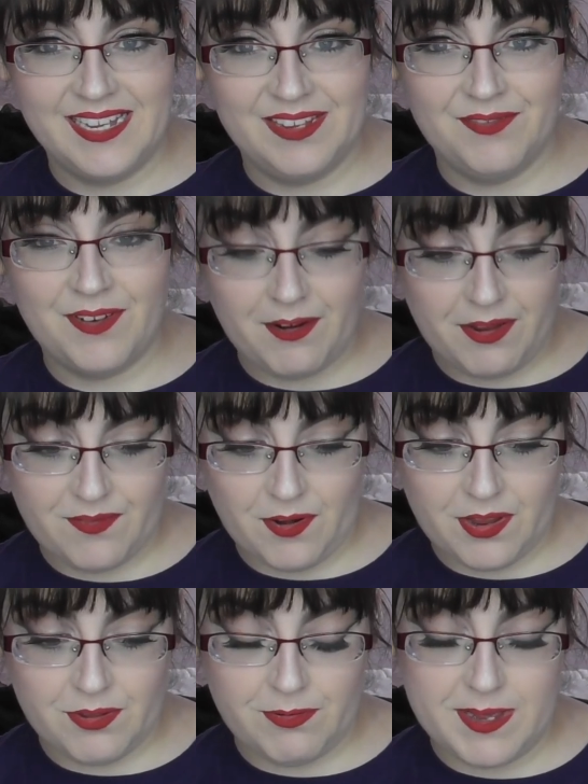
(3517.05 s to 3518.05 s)
very,
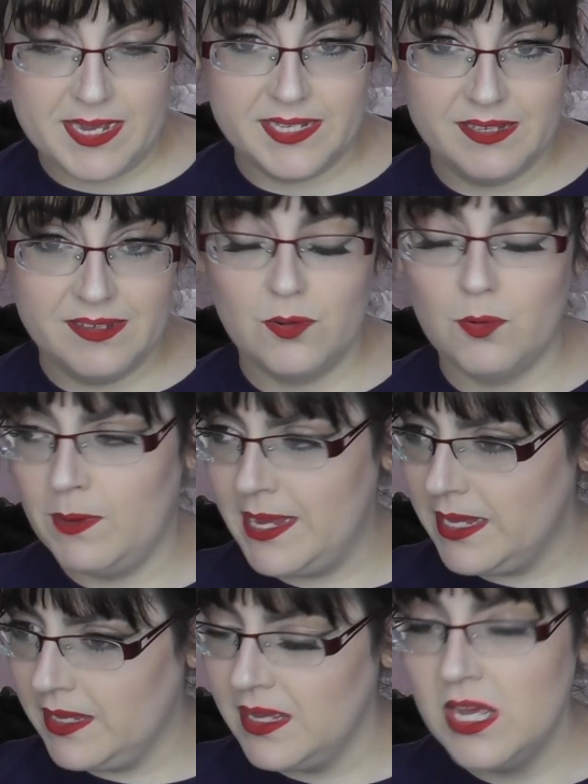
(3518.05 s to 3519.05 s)
very quick
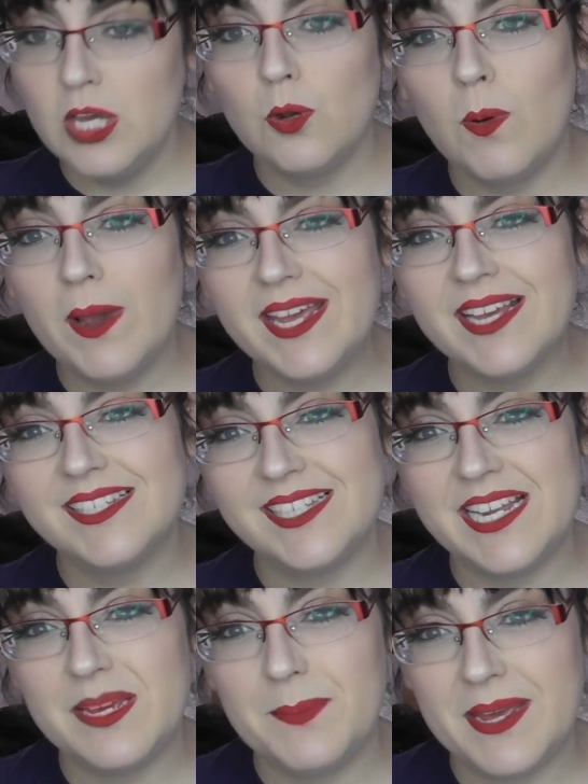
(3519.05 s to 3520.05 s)
quick
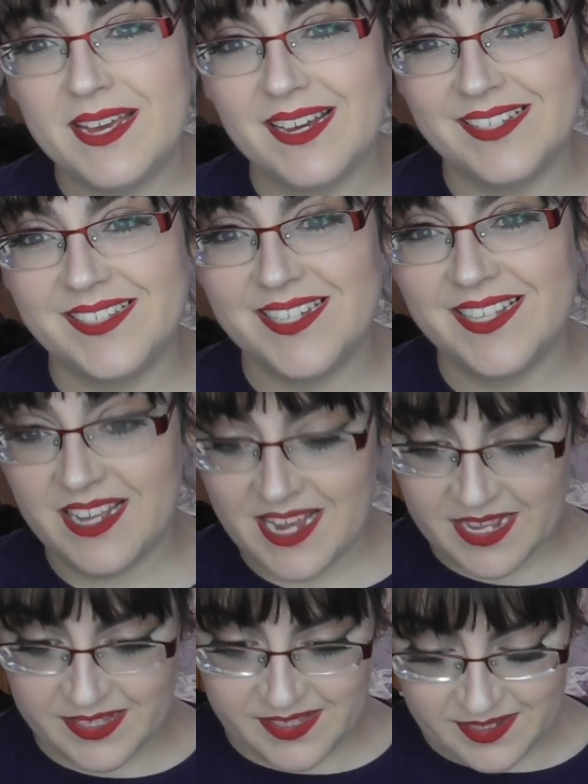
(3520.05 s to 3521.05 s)
sneak peek as to the
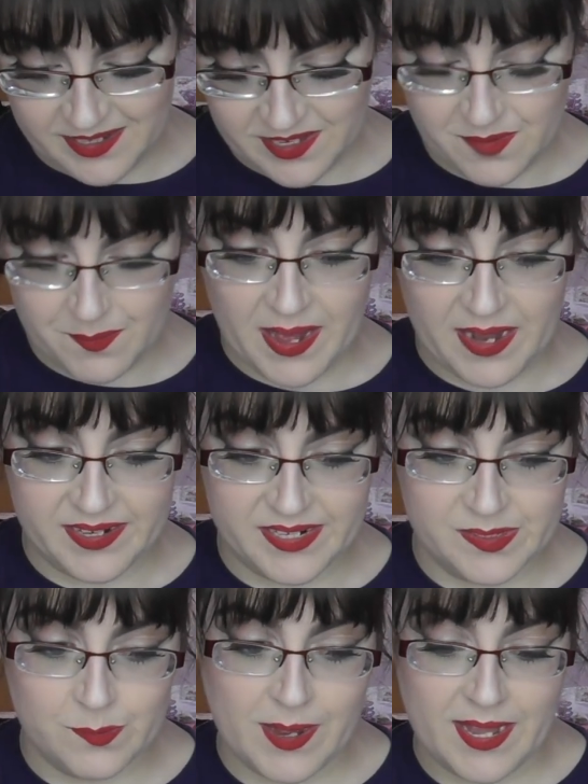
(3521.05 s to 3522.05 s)
inside of the palette
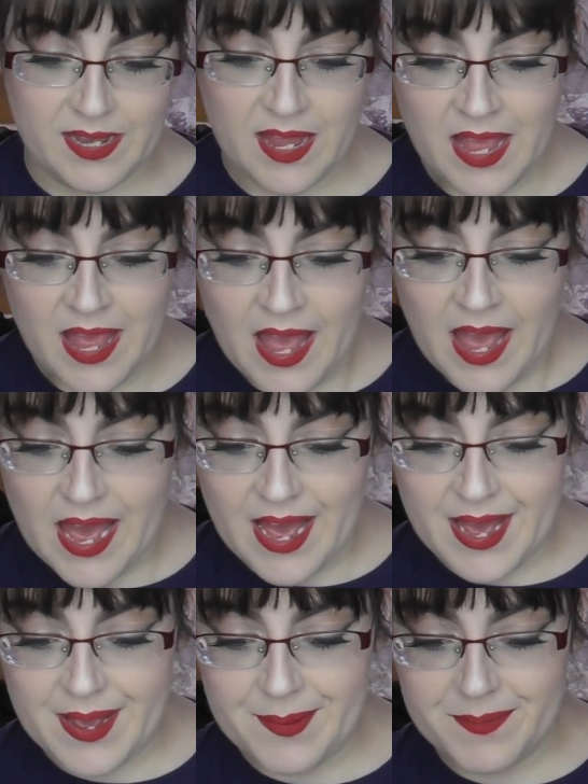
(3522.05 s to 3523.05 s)
as well.
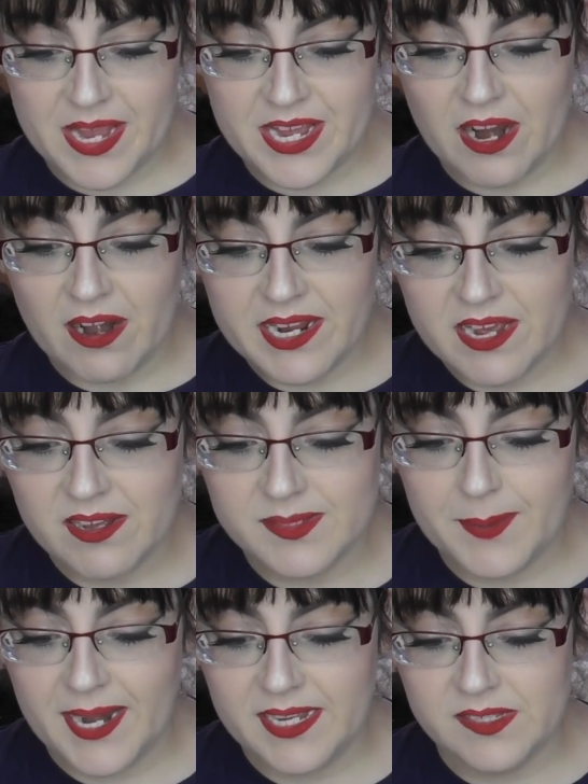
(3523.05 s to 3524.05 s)
Yardie
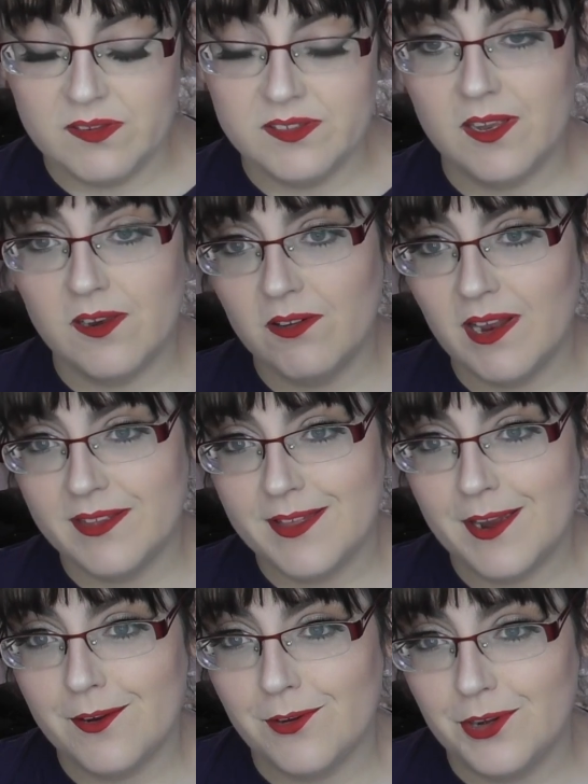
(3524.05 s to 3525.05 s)
Cosmetics also look like they
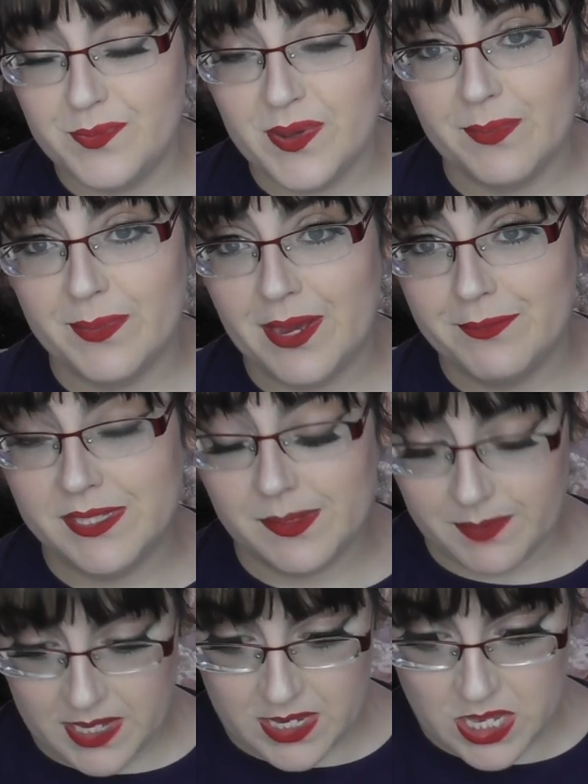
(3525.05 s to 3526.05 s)
are going to be coming out with
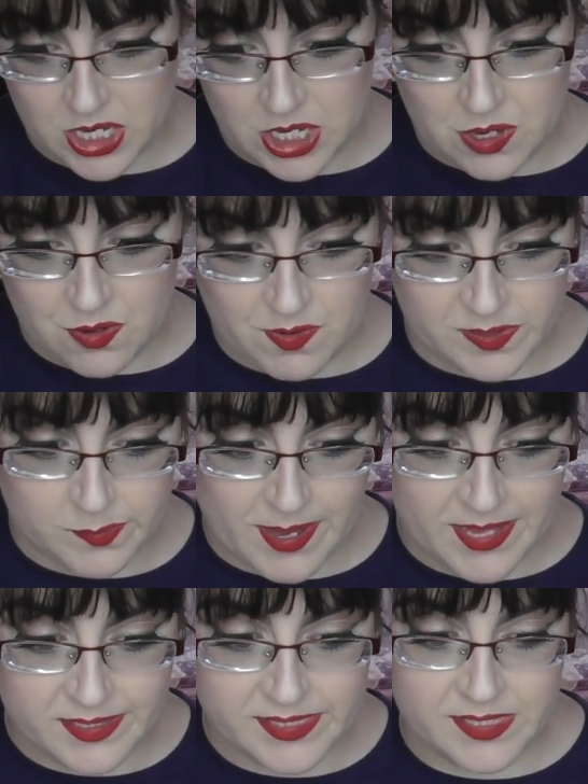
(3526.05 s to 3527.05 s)
something new as
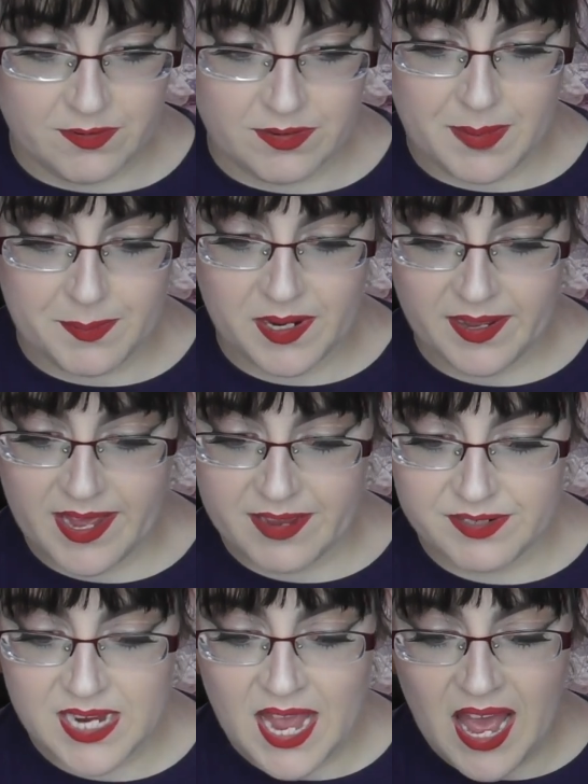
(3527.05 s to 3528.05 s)
well, so keep an eye
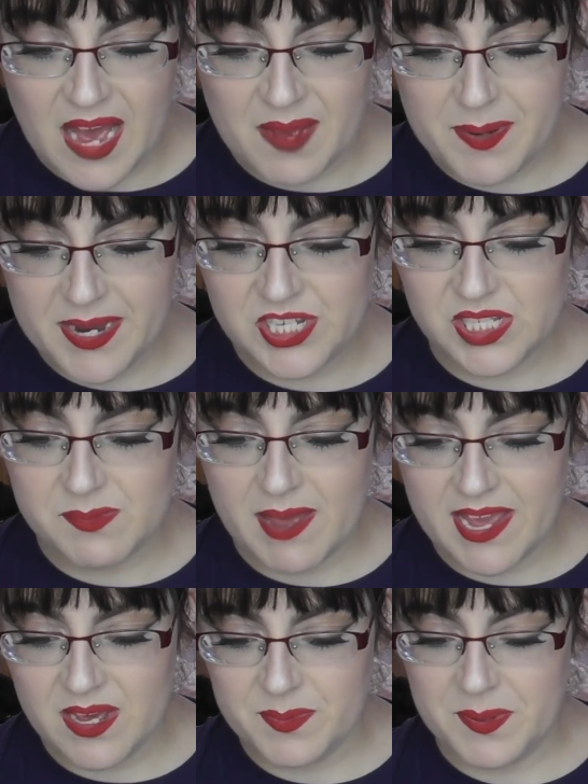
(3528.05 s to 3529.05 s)
out. And Peaches
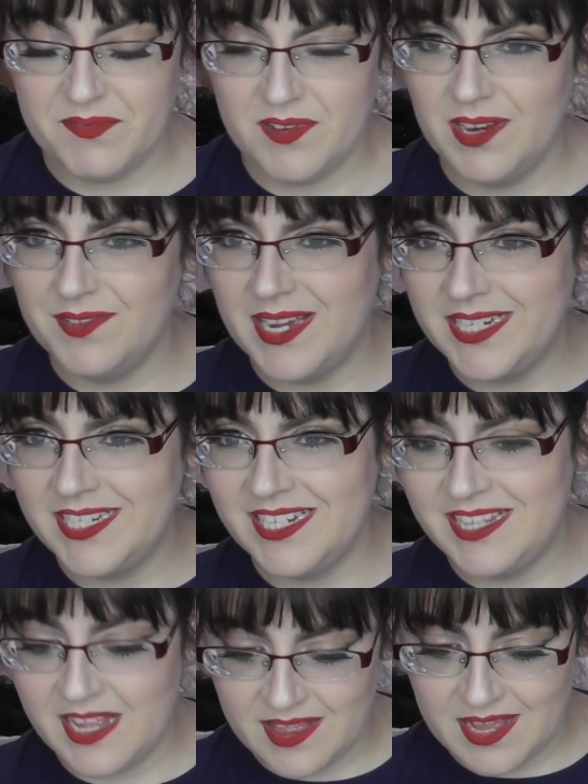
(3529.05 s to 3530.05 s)
Makeup have kind of
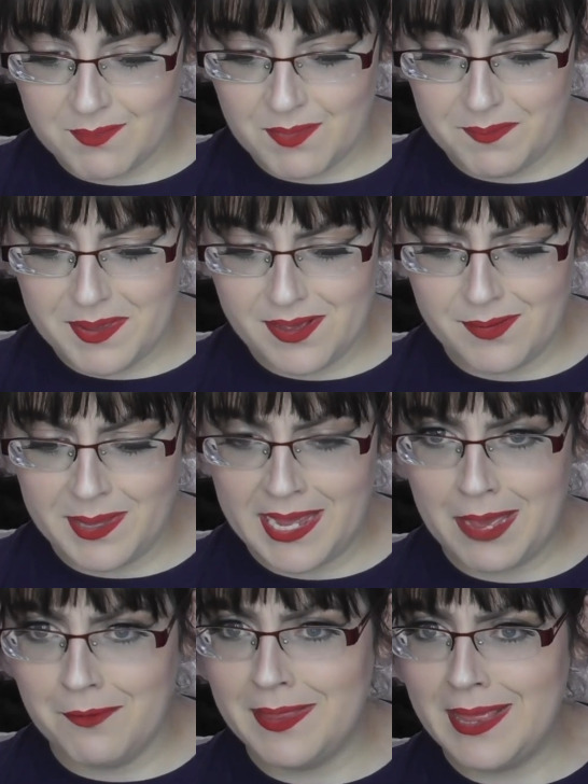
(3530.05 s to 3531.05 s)
hinted that they might be coming
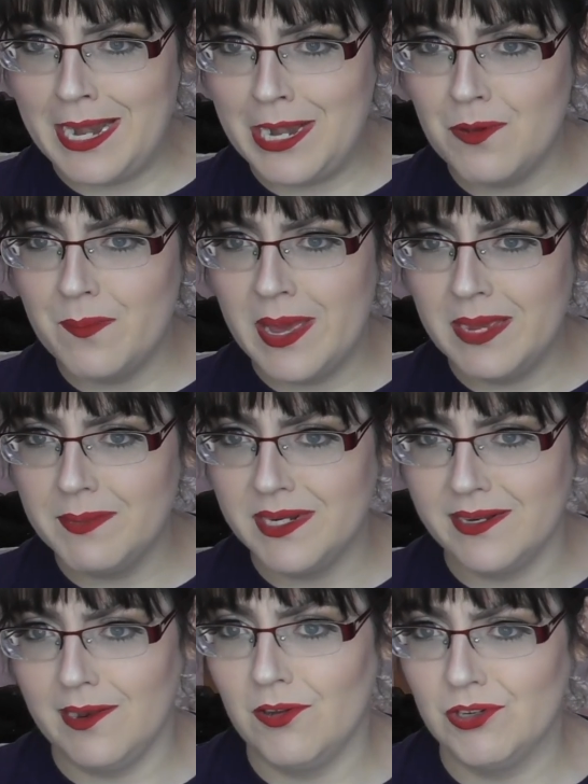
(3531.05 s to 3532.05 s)
out with a new
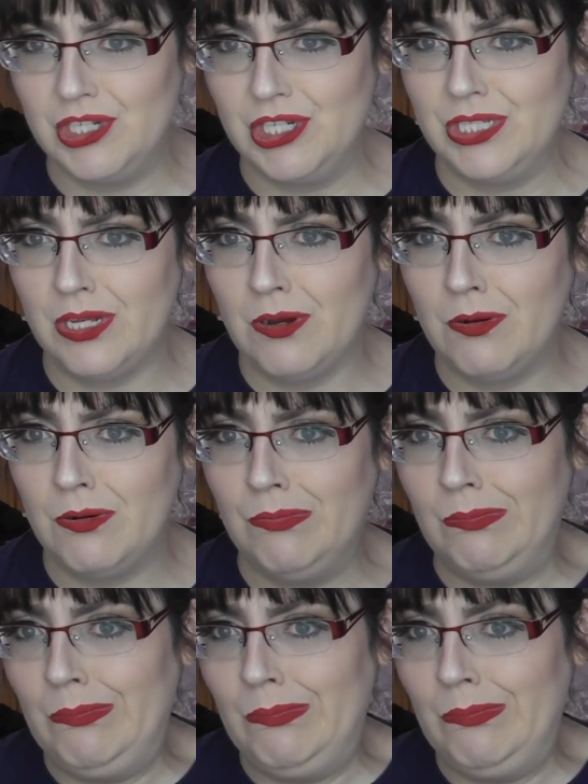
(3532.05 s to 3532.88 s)
pigment launch, so